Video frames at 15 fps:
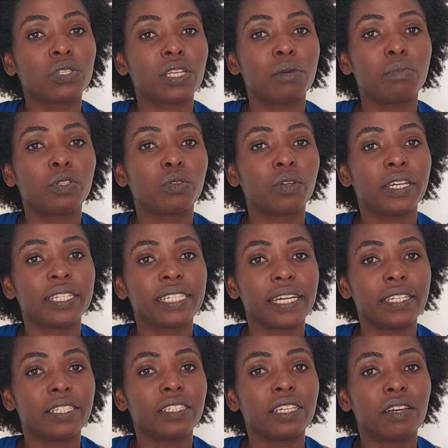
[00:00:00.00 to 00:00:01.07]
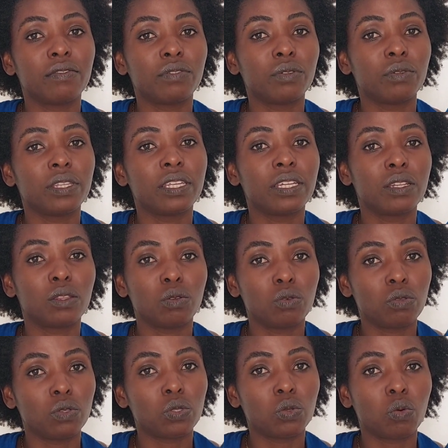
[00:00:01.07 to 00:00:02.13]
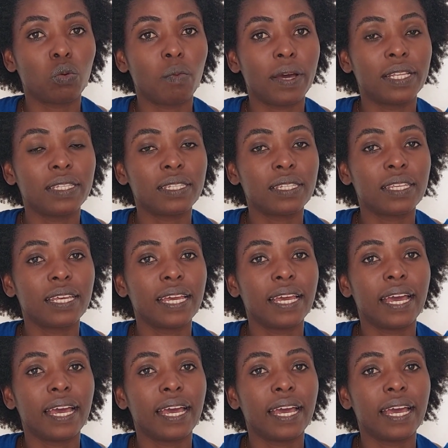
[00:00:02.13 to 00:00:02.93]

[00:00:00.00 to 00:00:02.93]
able to get an interview within those 2 months.